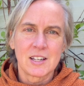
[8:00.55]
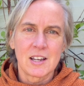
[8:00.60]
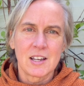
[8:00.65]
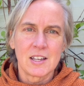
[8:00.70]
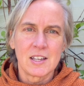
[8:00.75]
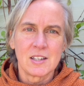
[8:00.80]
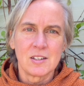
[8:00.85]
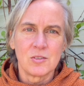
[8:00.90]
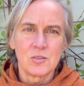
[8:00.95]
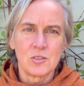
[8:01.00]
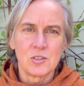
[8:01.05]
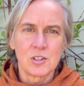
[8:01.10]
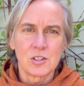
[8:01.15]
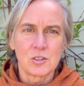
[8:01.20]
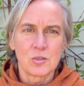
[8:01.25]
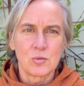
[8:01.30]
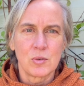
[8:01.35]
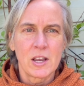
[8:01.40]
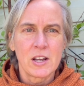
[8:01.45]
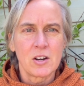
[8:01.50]
I
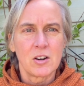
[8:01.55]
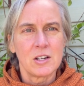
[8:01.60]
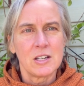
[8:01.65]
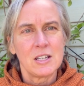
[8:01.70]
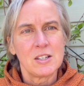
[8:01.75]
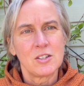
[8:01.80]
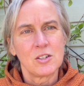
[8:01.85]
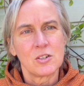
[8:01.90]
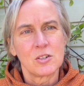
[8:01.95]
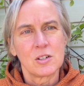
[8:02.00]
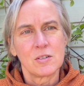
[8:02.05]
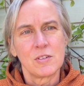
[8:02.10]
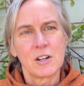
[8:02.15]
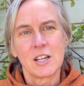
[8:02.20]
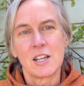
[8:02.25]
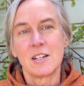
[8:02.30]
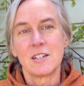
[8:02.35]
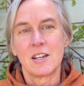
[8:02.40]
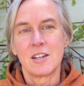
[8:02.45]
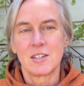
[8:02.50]
just read are easier to
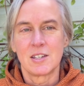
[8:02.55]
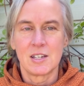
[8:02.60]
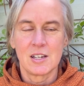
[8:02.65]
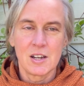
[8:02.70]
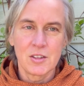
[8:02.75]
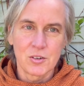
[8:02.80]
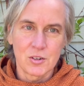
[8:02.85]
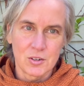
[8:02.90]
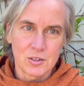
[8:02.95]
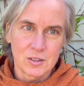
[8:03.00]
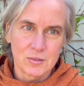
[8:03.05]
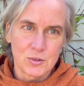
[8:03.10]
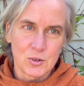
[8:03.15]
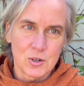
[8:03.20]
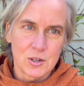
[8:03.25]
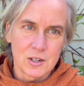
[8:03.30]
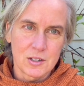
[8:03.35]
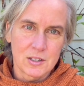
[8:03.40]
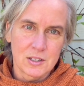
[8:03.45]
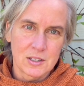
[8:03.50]
recognize than others, of
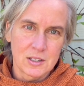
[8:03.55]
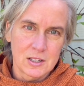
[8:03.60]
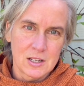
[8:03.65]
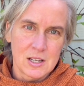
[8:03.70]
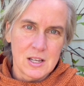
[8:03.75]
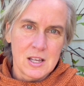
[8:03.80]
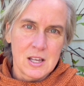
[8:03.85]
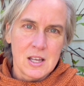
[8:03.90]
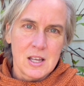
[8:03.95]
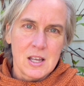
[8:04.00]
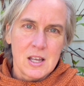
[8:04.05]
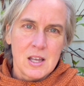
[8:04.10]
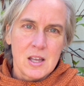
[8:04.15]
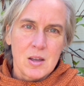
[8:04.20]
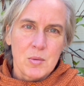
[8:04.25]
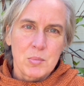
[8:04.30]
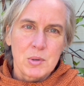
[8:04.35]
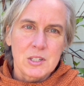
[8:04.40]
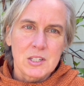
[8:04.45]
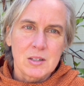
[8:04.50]
course.
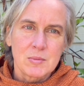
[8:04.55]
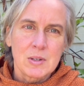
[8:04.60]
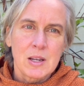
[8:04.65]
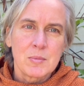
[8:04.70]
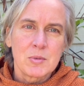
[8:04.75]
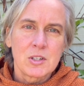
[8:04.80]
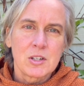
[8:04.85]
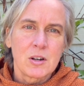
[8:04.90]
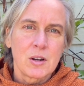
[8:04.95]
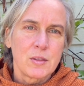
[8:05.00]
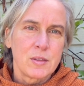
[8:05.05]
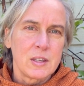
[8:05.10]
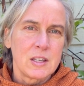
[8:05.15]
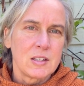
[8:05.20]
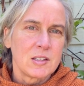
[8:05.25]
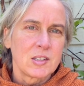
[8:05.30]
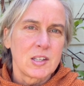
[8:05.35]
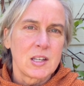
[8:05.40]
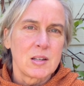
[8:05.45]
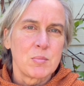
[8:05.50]
But sometimes there are
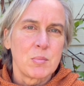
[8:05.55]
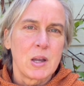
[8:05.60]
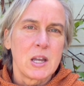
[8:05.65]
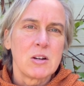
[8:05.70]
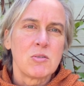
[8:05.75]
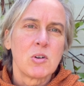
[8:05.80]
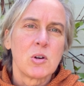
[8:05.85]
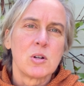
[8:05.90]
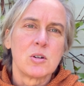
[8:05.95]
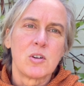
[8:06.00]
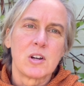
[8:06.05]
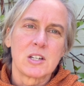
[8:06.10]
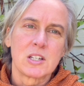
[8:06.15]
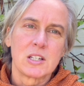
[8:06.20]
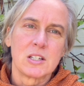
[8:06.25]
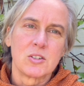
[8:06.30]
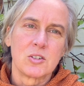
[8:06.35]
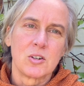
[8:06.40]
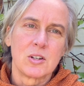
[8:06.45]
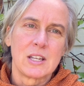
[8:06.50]
things like
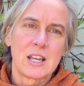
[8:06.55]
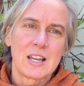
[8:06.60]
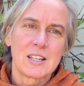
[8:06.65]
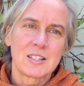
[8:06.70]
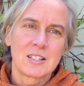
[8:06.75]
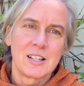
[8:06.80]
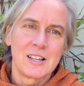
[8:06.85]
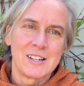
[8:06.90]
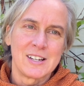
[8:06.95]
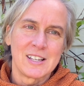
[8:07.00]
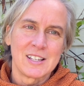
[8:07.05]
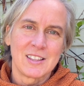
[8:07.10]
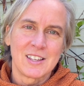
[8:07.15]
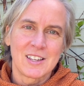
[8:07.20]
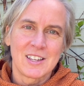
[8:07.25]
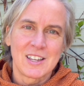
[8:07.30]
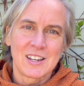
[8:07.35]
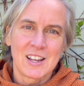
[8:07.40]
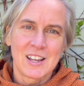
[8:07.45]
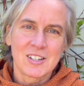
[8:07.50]
microaggressions or gaslighting
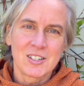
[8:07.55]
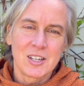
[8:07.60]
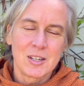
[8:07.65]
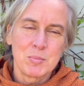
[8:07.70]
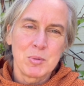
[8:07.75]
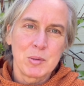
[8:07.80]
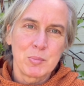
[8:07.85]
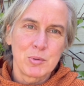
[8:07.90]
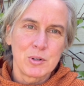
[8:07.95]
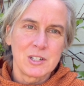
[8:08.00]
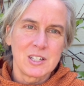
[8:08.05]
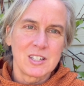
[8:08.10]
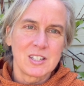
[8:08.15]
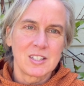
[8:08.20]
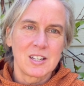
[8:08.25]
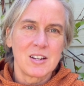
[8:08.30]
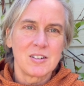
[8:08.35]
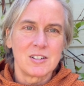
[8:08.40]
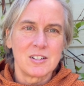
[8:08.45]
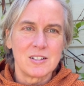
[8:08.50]
that can actually be pretty
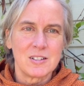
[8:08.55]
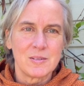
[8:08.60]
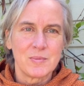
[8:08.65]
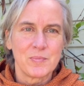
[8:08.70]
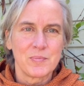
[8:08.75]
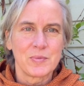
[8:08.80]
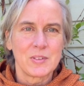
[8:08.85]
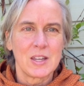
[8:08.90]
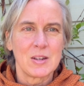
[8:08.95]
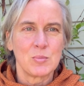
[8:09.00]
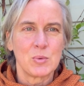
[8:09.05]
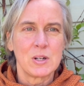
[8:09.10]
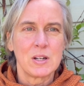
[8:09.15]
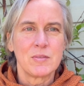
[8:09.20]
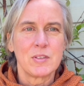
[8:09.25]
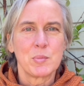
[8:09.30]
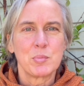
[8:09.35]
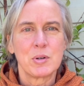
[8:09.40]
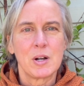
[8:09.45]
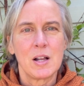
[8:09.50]
subtle. And one
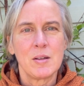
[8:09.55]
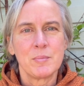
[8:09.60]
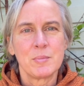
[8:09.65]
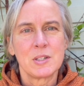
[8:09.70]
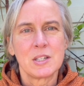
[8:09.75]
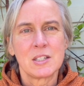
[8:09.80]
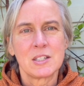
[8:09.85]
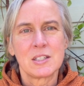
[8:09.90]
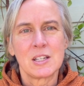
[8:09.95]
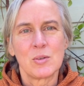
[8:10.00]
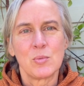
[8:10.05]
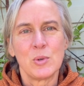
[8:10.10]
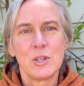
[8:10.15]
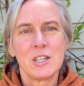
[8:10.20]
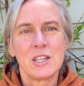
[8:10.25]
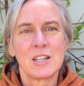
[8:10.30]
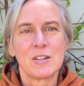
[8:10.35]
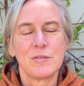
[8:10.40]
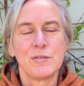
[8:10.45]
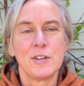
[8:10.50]
of the problems is that we
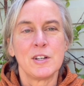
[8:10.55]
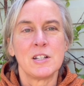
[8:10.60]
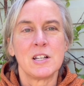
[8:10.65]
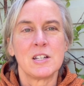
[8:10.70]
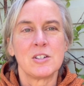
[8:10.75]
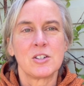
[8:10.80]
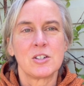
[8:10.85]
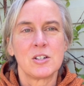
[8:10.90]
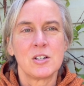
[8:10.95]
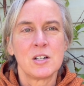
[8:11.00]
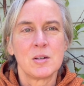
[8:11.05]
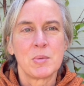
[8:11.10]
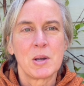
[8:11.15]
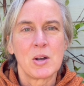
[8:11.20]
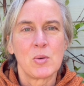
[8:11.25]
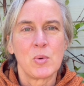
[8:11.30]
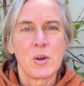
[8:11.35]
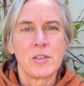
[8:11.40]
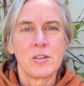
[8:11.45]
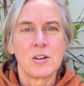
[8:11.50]
can feel unsure
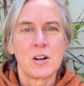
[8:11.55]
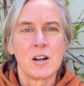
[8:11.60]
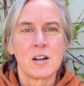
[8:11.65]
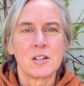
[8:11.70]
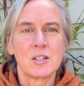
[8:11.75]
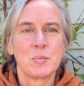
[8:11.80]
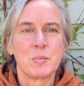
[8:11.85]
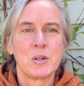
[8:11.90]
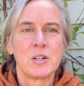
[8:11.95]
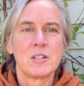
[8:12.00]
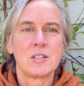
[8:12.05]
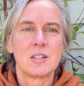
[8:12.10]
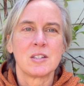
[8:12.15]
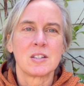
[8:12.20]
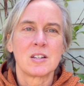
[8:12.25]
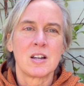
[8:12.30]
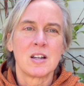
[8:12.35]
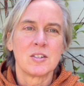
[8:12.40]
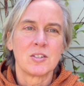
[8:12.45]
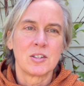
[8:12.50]
about whether our experiences
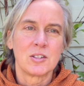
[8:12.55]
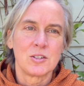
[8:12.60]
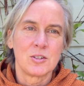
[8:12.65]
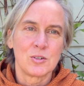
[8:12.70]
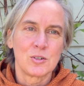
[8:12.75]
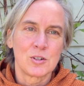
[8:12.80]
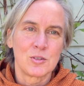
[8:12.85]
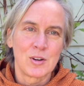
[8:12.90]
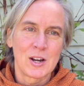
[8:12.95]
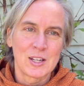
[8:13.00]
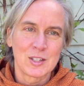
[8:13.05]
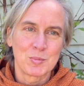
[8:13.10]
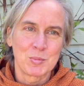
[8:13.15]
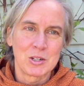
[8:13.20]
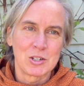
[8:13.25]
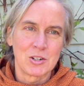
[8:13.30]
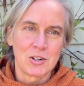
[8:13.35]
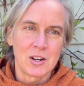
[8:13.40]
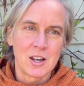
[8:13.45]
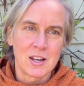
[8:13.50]
constitute
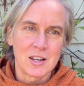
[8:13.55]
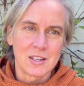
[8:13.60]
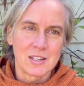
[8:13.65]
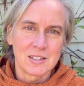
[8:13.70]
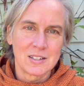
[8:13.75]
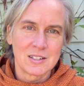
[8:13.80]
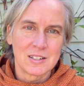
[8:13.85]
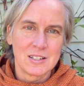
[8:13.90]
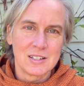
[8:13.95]
harassment or not.